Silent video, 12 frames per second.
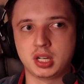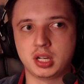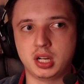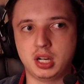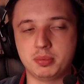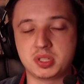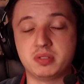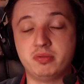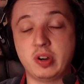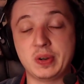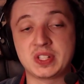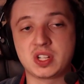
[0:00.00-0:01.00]
It's
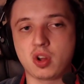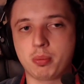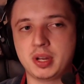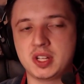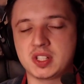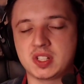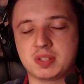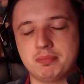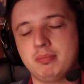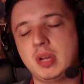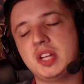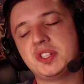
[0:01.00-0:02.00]
very slow paced. It's
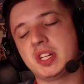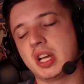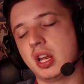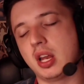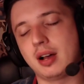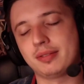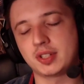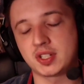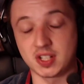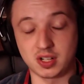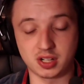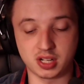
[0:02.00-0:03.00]
amazing. I love the
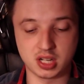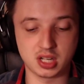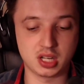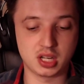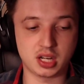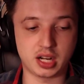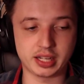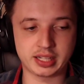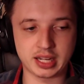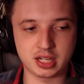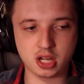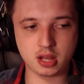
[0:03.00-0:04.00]
song. I
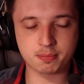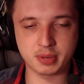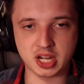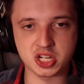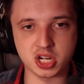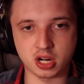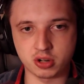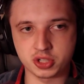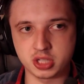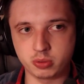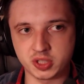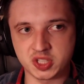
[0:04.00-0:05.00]
cannot picture how she
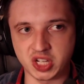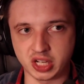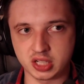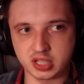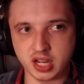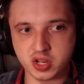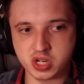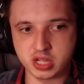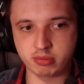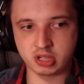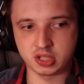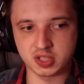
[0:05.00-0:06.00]
will sing it actually,
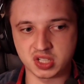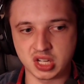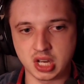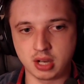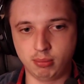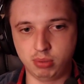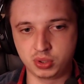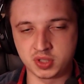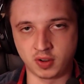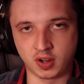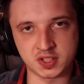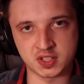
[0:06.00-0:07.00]
because Blue's
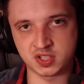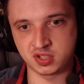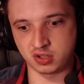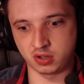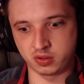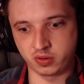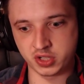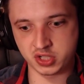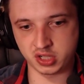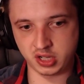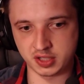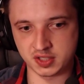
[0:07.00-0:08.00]
voice is so
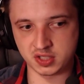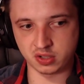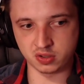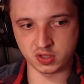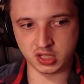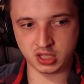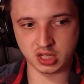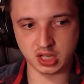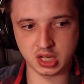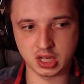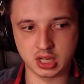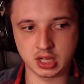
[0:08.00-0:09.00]
original and so unique,
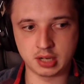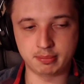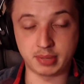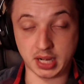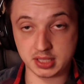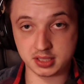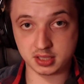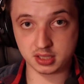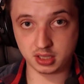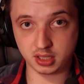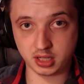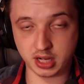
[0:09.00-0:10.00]
but
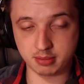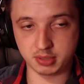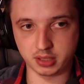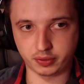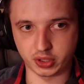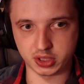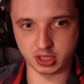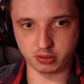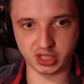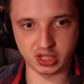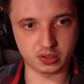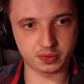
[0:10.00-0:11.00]
I'm here for it. Here we go.